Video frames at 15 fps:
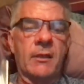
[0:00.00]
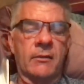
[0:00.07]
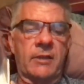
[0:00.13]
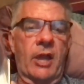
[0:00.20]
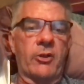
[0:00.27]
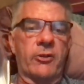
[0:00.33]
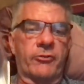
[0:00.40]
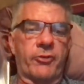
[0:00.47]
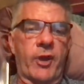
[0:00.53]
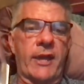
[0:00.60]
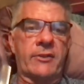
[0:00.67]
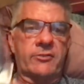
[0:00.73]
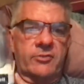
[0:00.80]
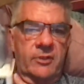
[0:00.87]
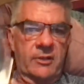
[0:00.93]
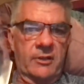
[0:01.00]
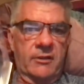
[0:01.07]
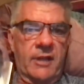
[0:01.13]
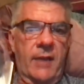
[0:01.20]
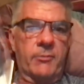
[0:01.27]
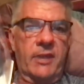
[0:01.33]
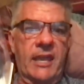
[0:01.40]
Tell your friends,
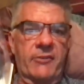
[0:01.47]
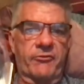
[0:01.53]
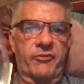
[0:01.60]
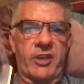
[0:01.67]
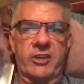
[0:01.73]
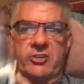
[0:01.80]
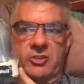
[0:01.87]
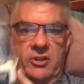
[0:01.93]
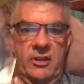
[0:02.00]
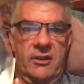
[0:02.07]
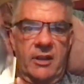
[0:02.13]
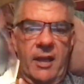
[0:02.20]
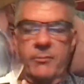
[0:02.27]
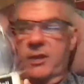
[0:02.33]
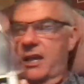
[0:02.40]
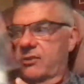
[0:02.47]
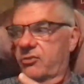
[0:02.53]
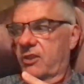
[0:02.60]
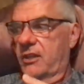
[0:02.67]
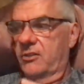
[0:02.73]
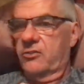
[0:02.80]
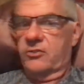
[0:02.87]
come get fish. Come get
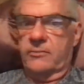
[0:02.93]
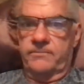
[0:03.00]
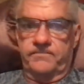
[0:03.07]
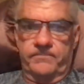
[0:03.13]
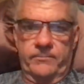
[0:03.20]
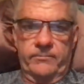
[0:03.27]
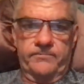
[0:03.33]
this.